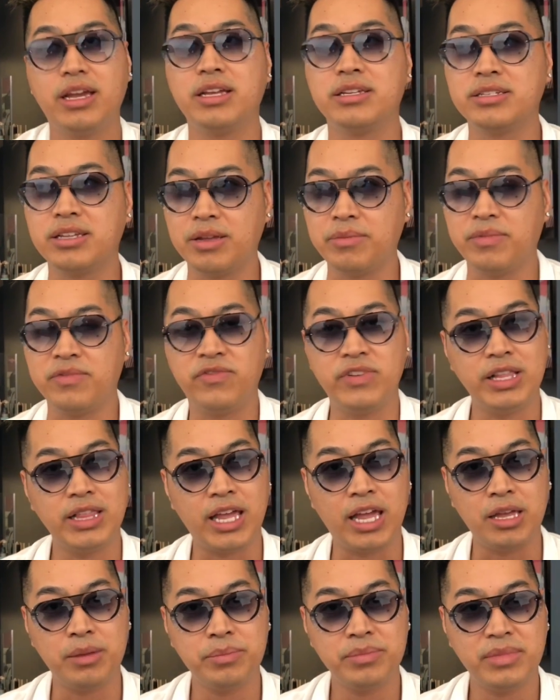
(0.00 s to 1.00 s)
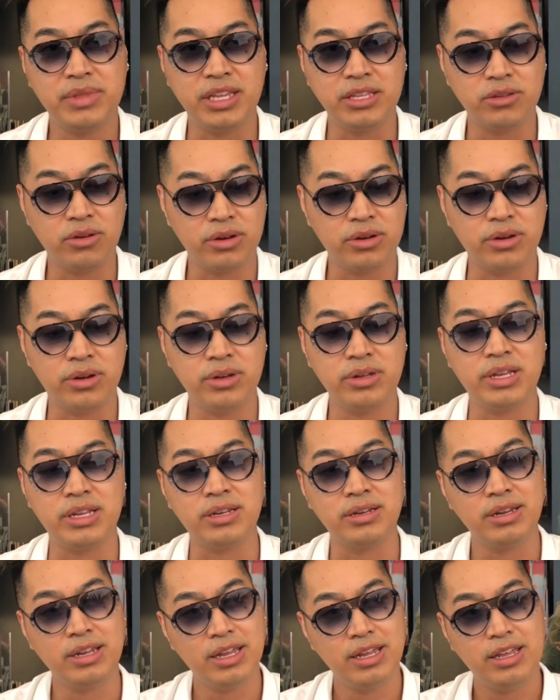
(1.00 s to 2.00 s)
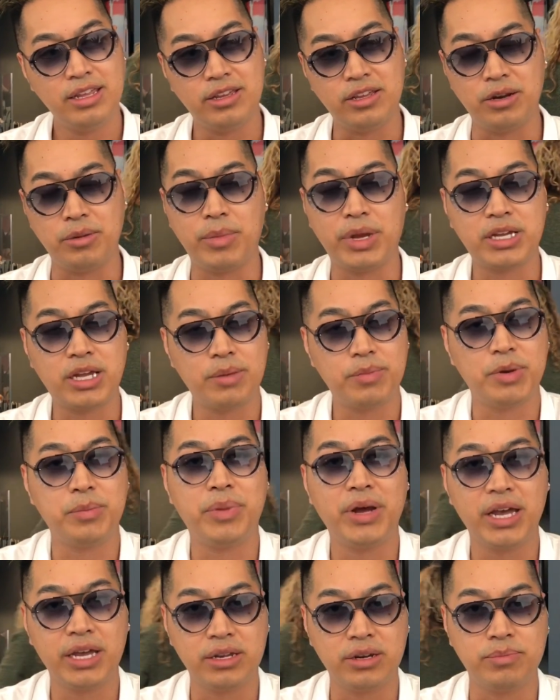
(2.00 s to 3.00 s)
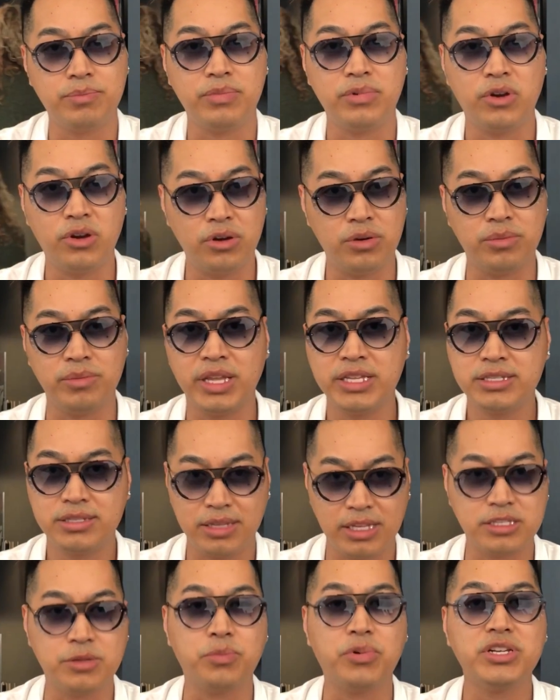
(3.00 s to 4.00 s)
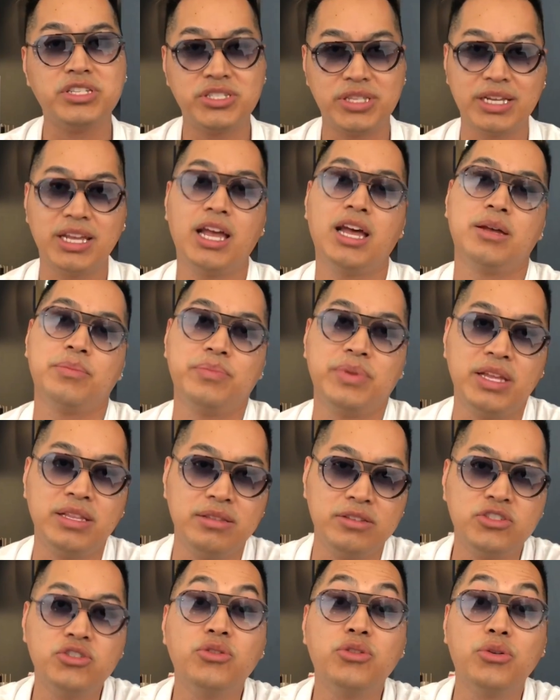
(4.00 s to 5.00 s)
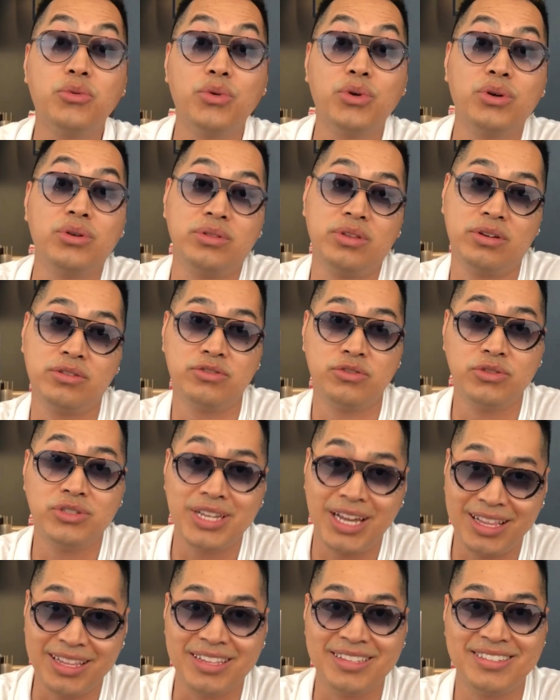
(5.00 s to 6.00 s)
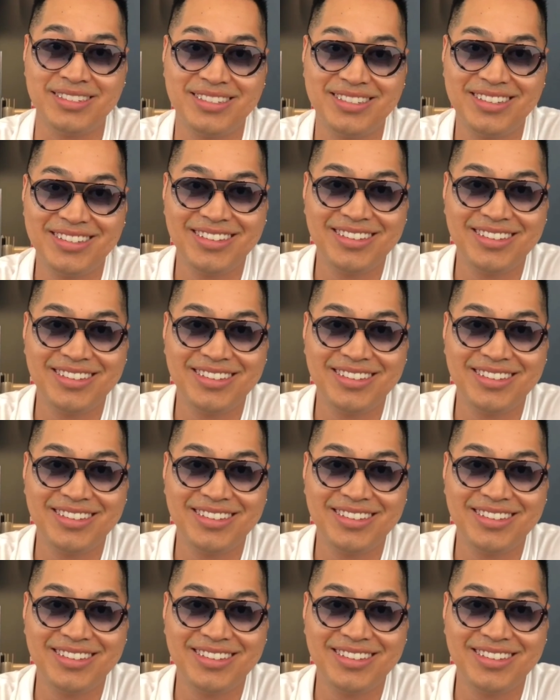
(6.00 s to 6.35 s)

As a Phil M, dito ako, and you know, my kababayan home. Let's bridge the gap and show the world our true talents.